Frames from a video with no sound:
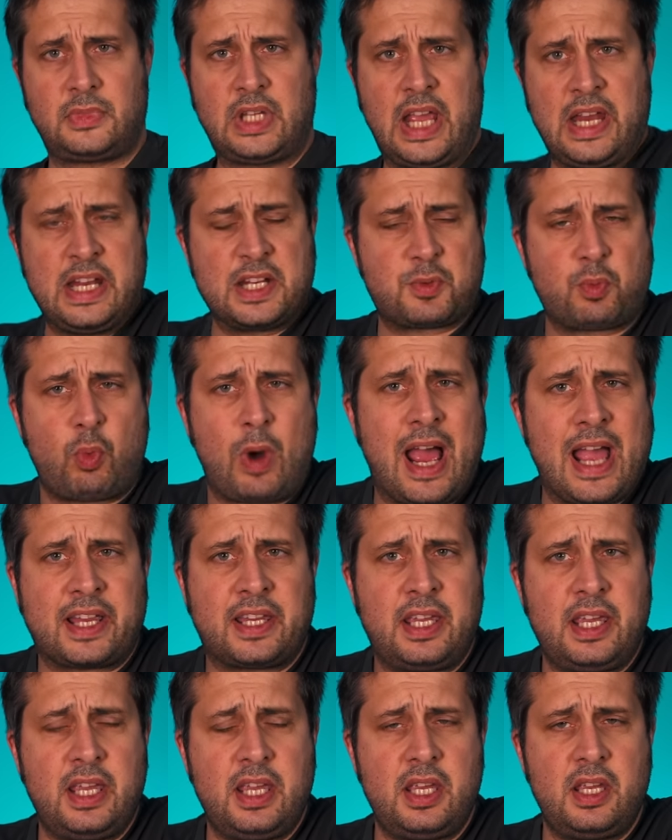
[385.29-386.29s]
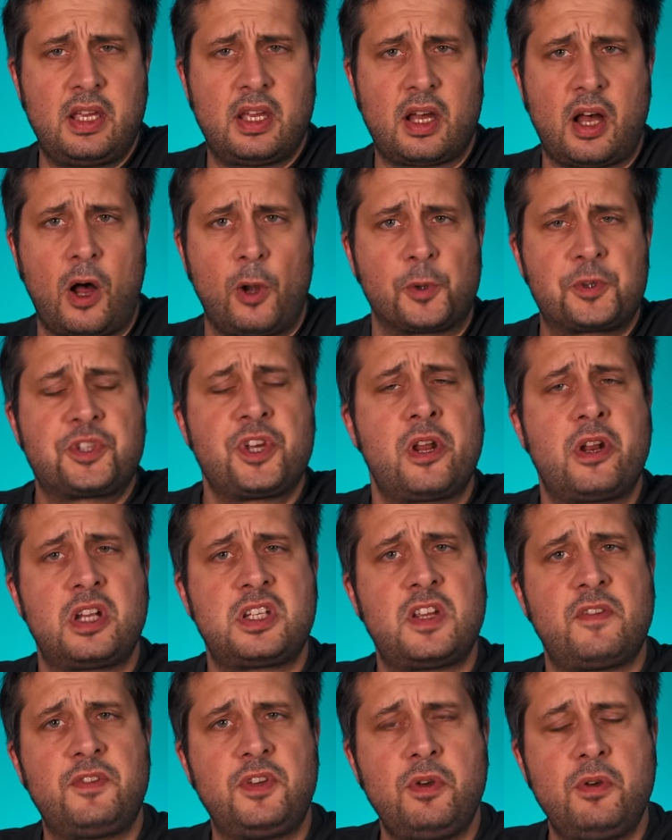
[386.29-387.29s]
In his wacky
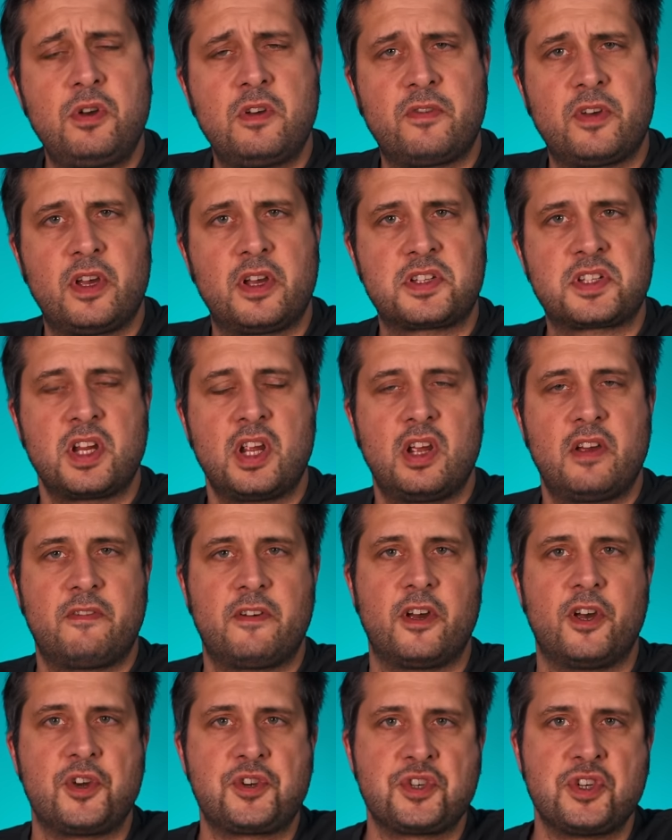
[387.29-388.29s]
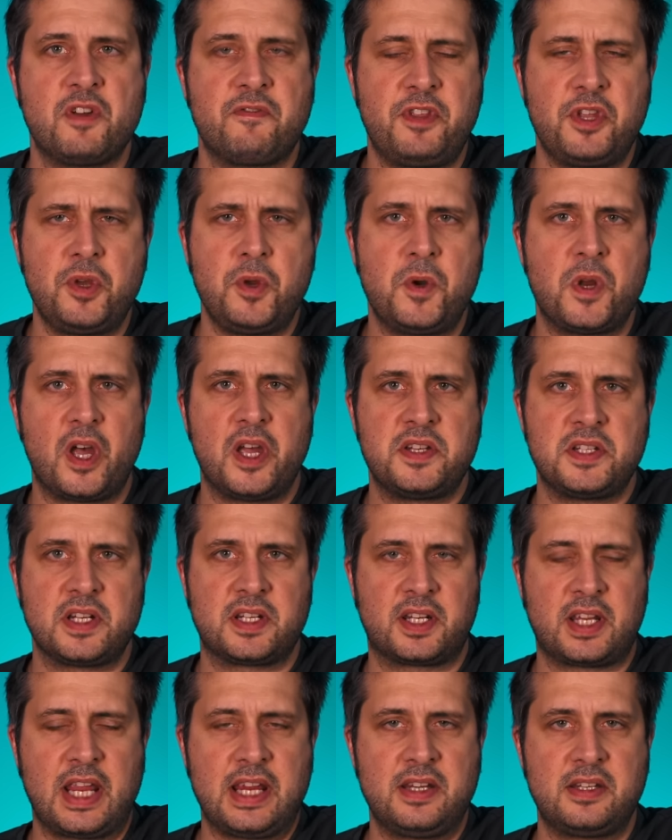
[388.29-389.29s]
alternative universe version of the
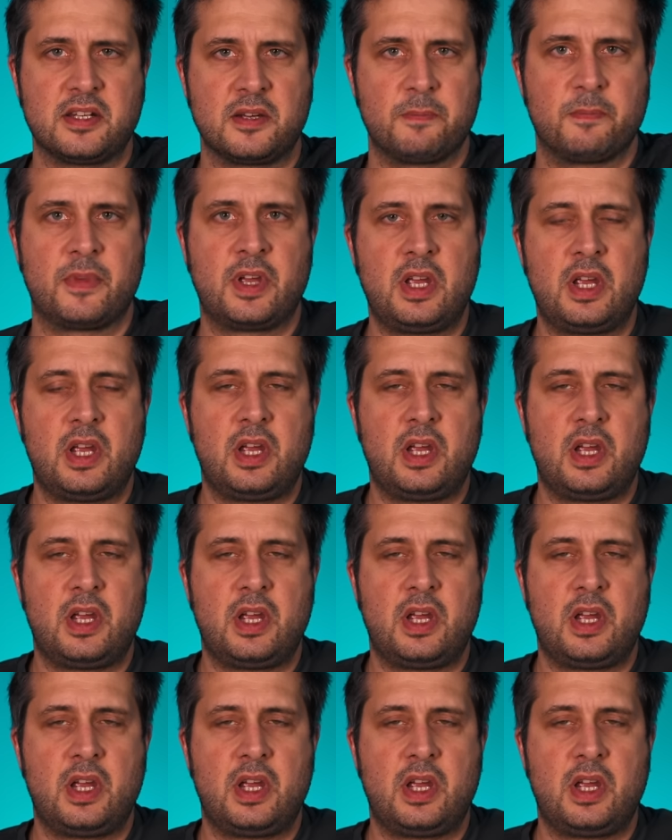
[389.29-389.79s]
United Kingdom,